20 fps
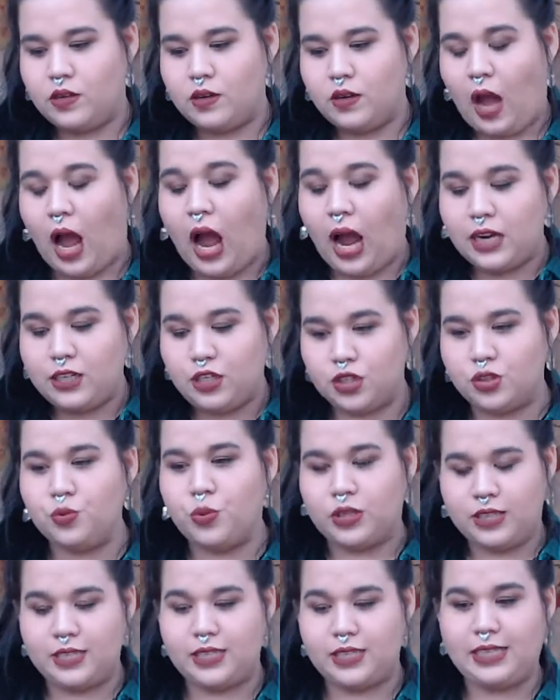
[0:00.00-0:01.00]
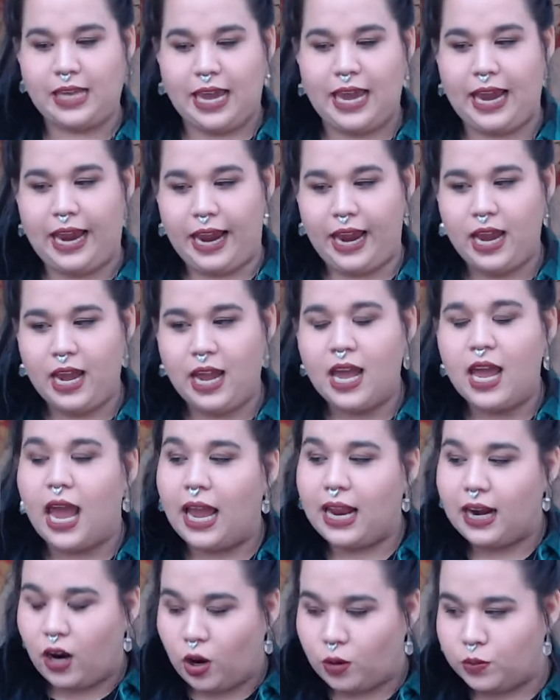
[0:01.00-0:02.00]
I just want to say
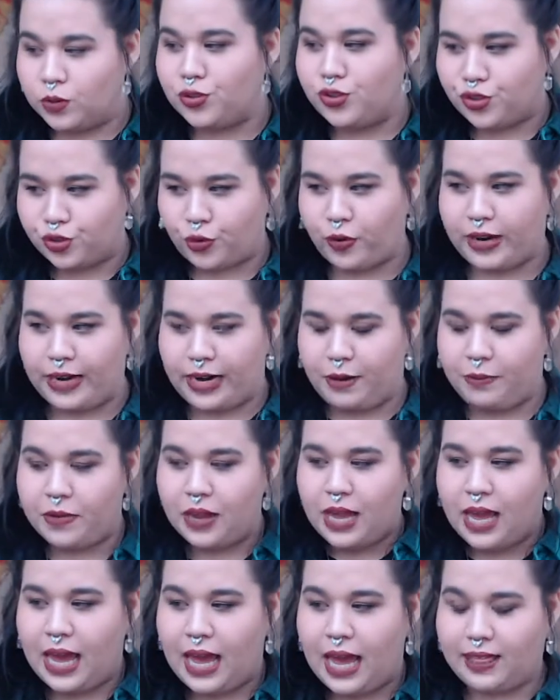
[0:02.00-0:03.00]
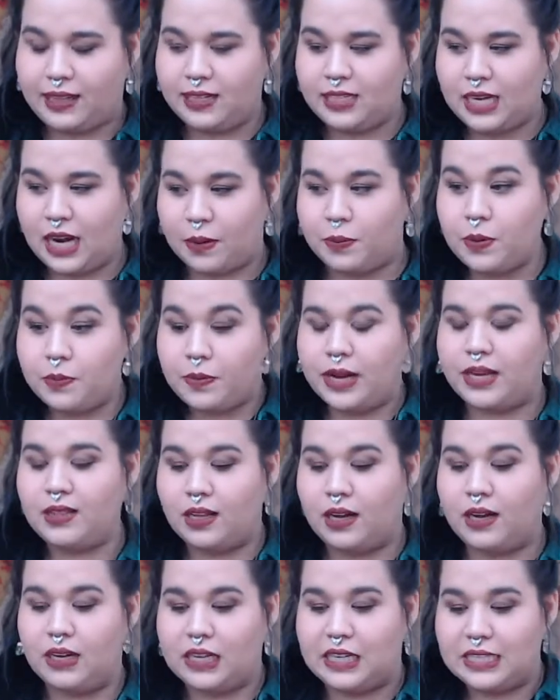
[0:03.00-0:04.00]
and almost scream at the top of my
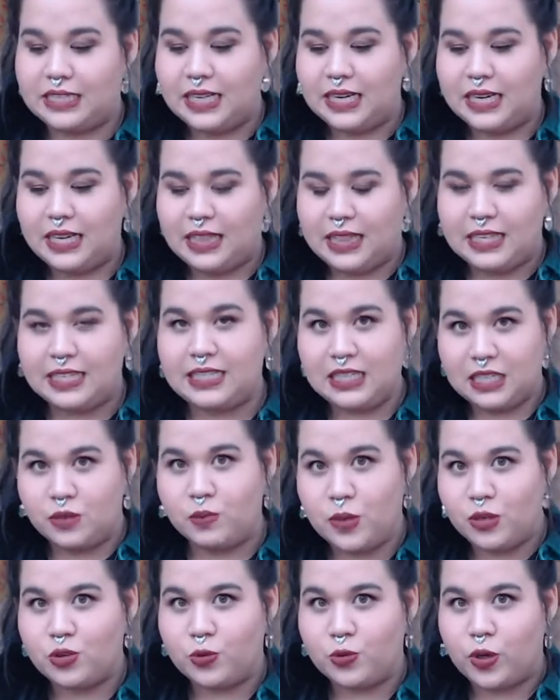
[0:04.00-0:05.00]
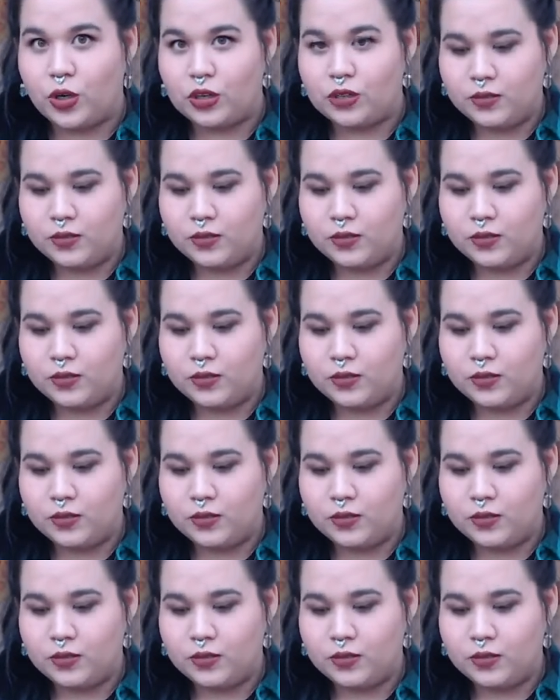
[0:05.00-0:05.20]
lungs, this is mutual.